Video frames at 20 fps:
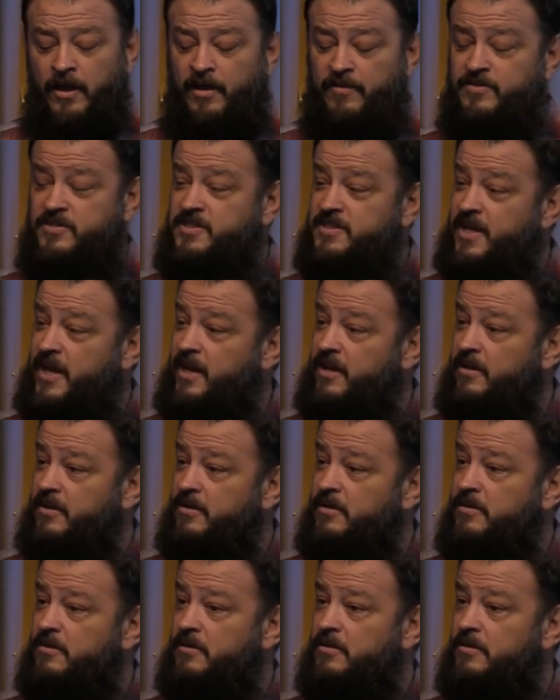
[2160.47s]
have sinned.
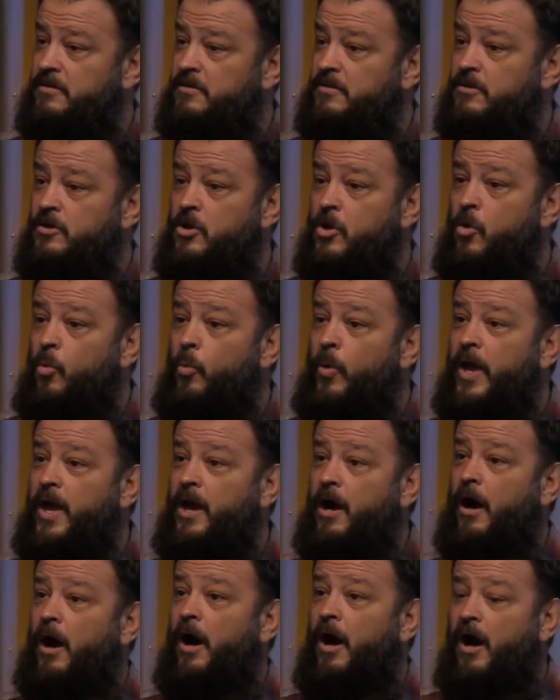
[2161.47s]
We
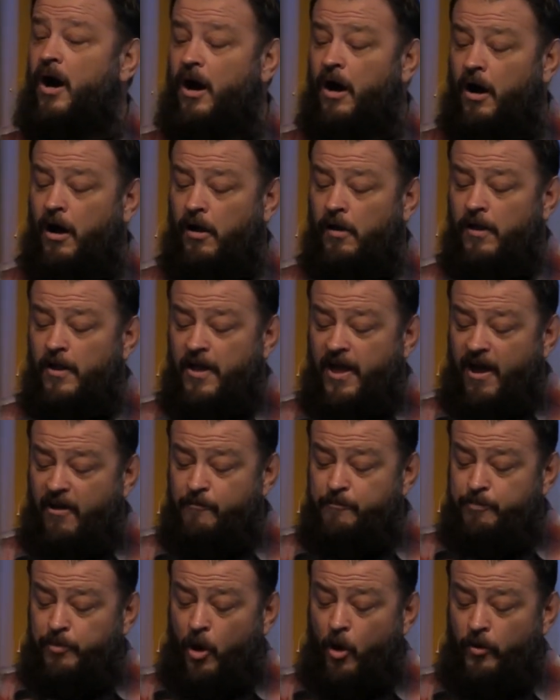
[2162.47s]
all
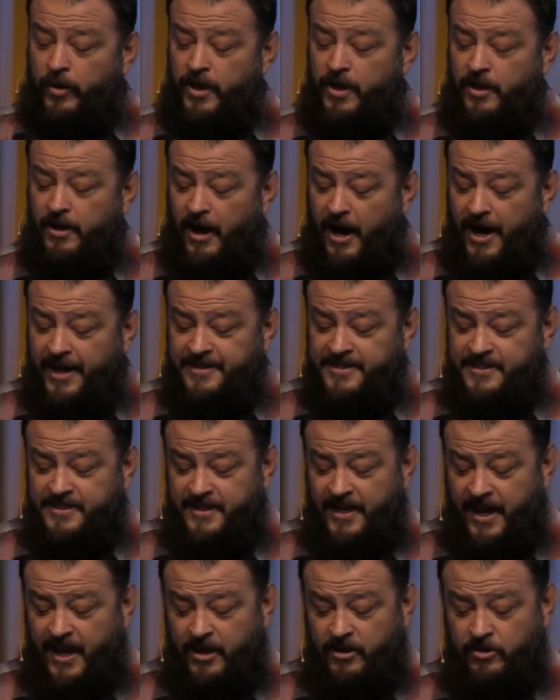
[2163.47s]
have broken God's
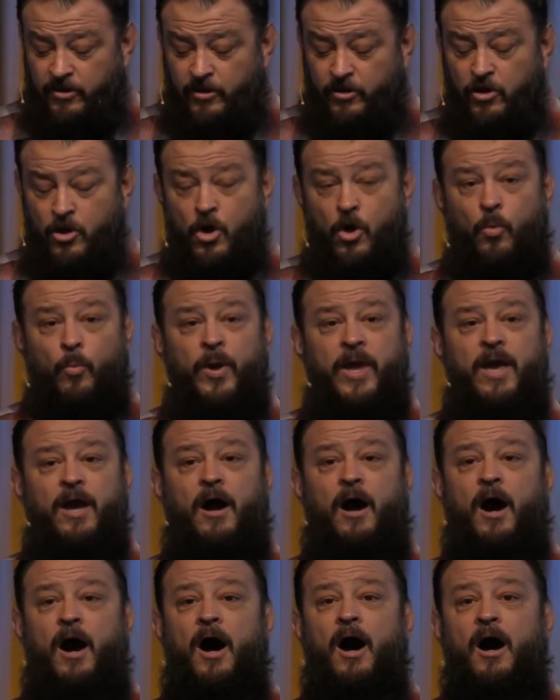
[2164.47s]
standard. We
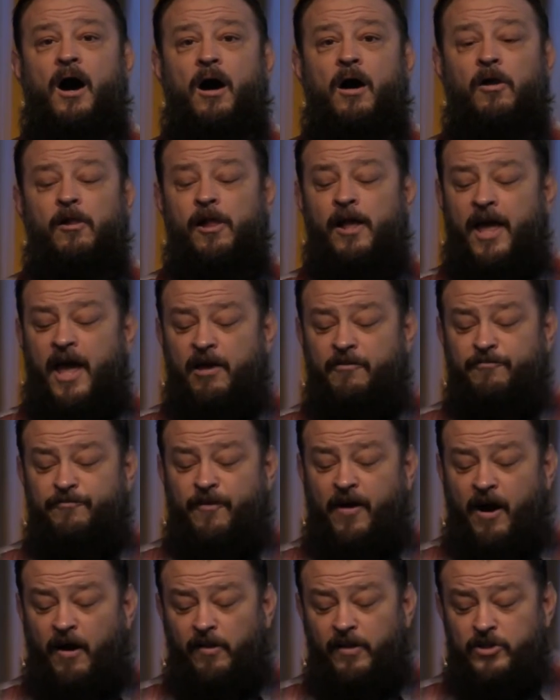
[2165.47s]
all have
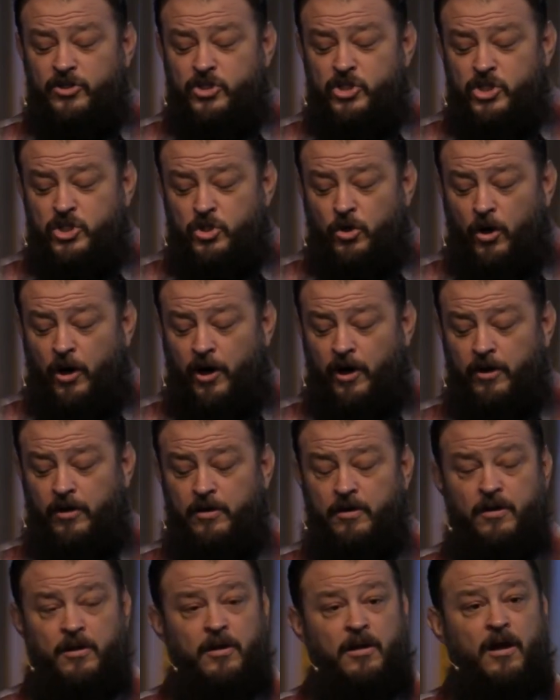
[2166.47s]
fallen short
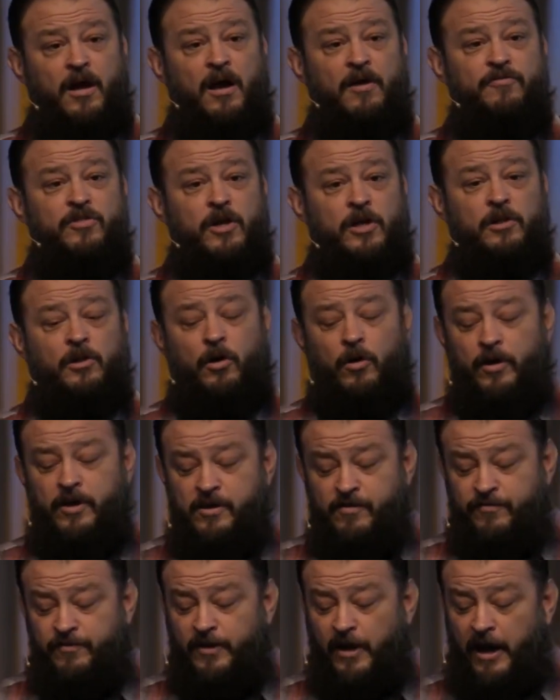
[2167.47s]
of the glory
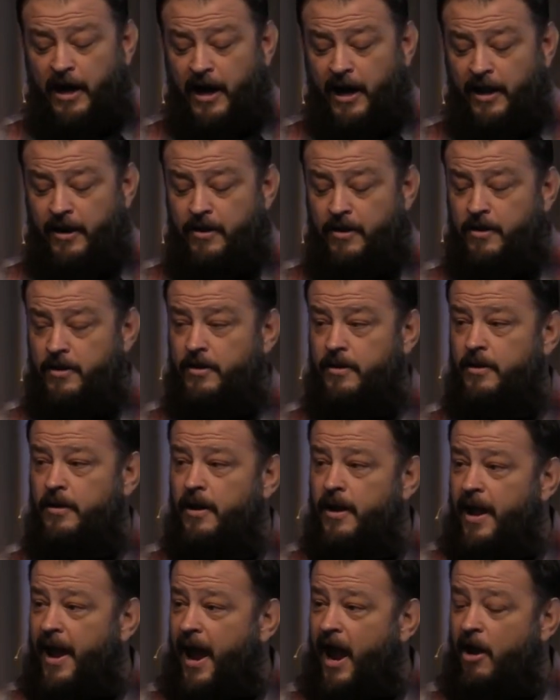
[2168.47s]
of God.
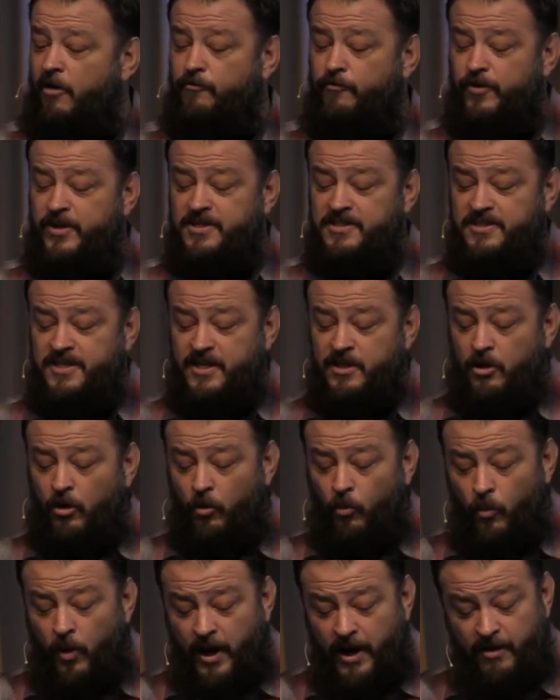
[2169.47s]
Every
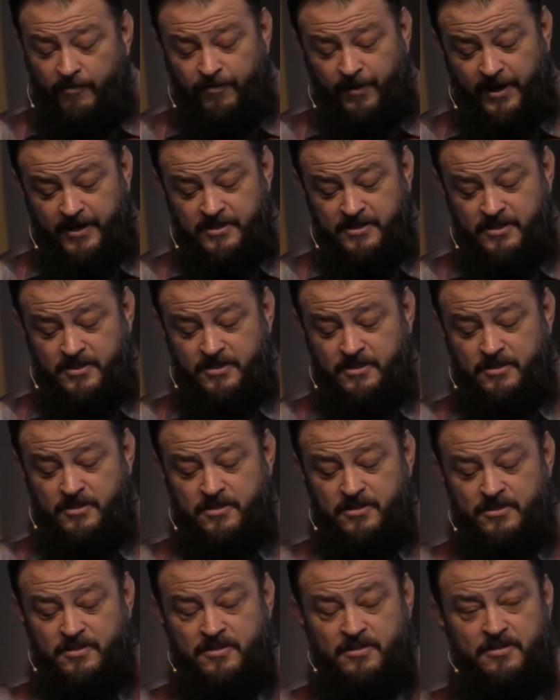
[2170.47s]
single one of us.
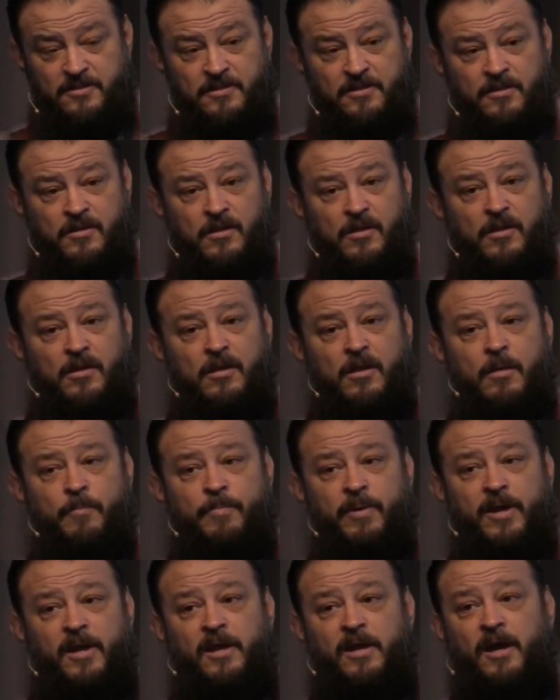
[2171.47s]

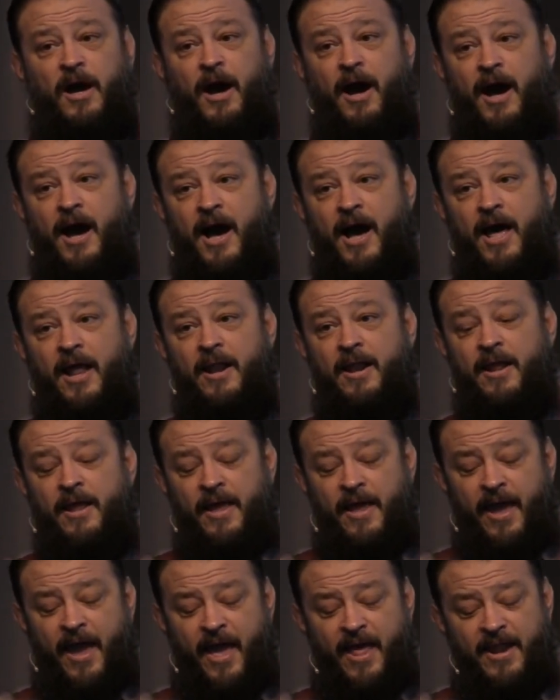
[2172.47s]
But God,
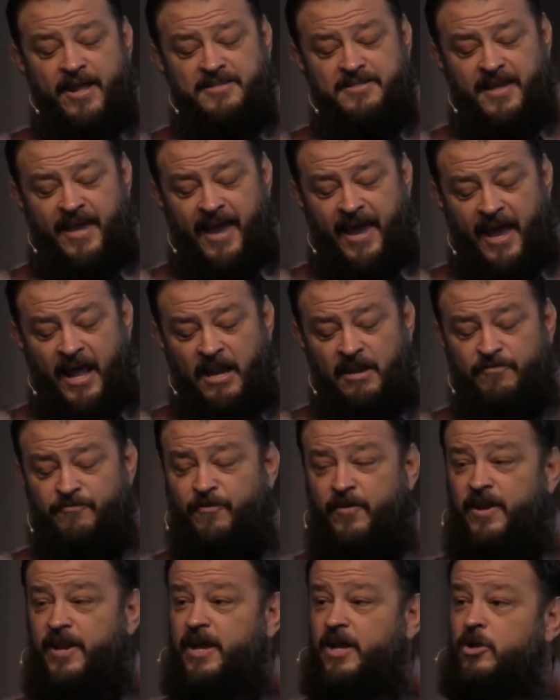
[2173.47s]
in His
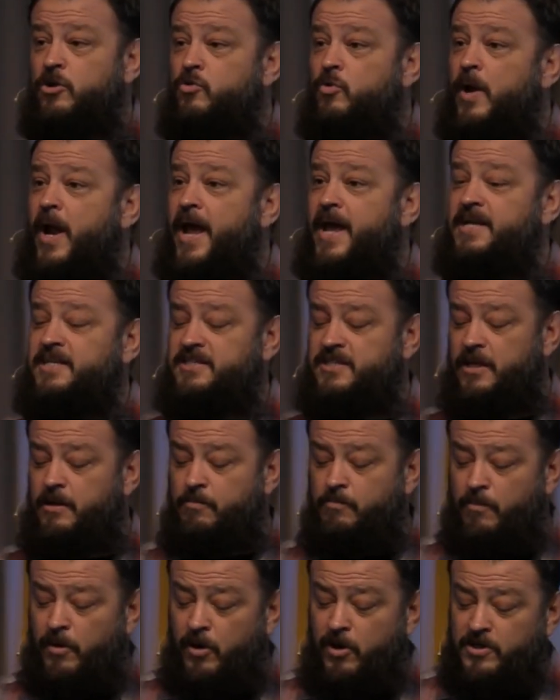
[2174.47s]
infinite grace and
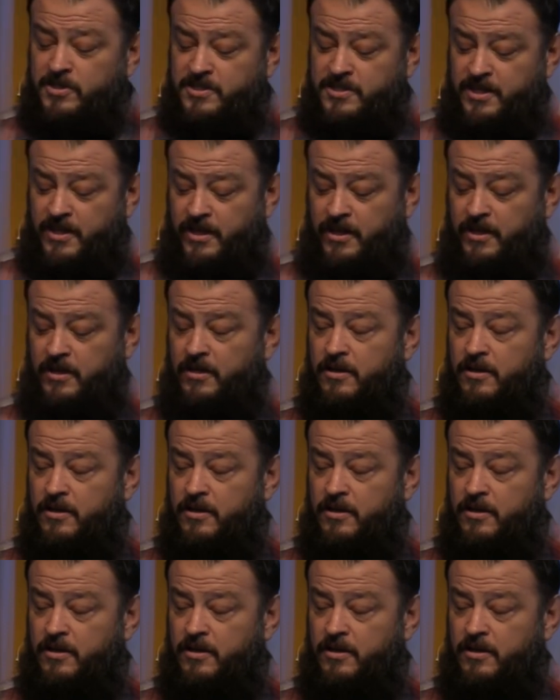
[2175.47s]
mercy,